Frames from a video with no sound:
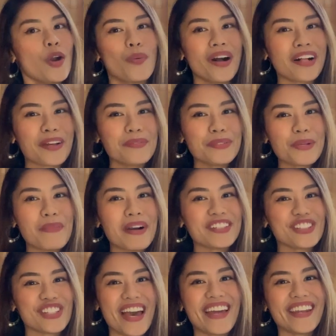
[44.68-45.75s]
Welcome to my
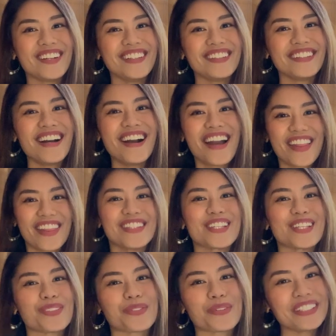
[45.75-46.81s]
channel. This
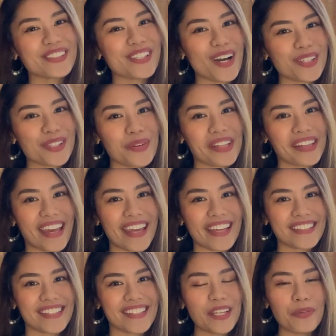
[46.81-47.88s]
is Real Talks with
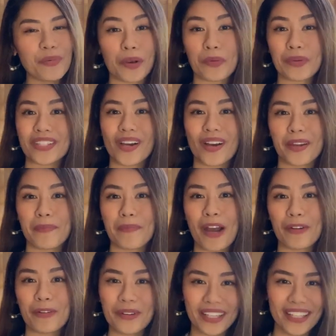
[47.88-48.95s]
Casey, where we talk
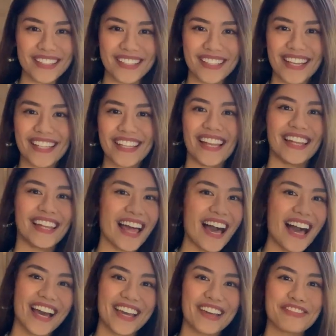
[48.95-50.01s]
about real estate,
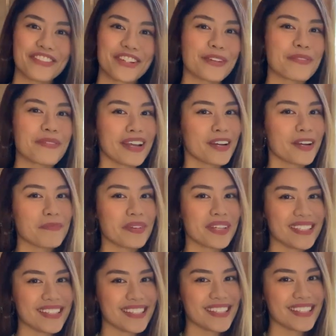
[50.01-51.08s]
life, career,
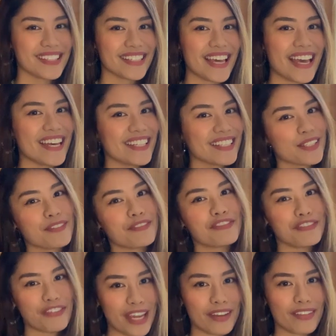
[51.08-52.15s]
business, and
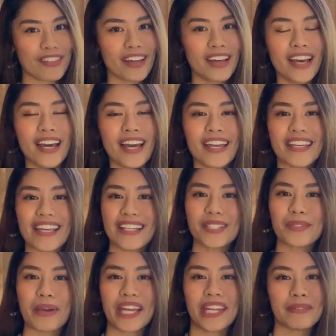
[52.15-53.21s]
faith. Yes,
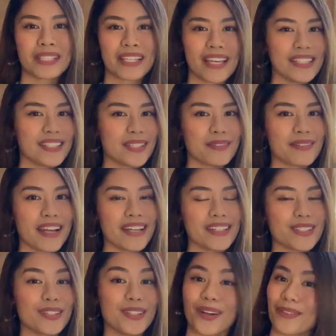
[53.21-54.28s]
my name is Casey Reyes,
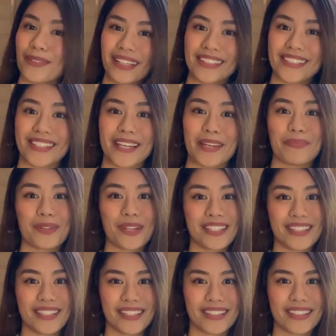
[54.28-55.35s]
your real estate
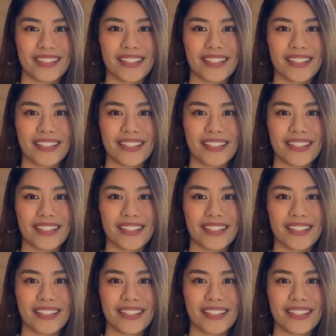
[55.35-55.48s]
princess.